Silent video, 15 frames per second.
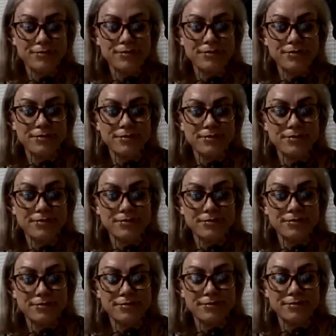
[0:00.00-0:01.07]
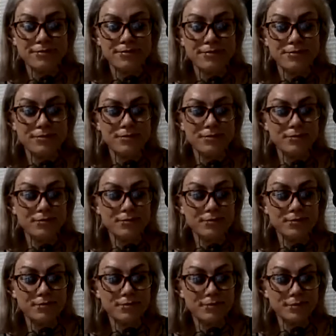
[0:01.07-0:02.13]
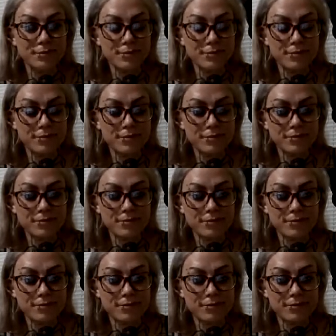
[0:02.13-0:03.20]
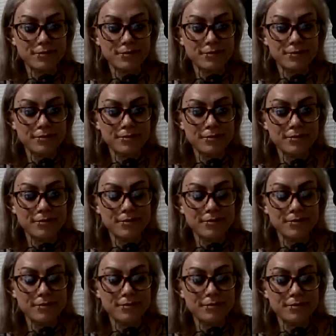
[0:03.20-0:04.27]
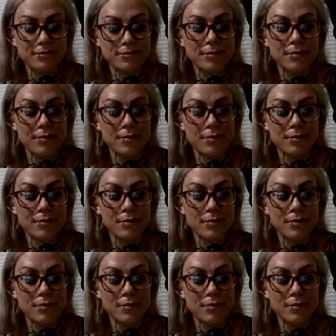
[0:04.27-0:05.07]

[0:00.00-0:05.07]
(silent)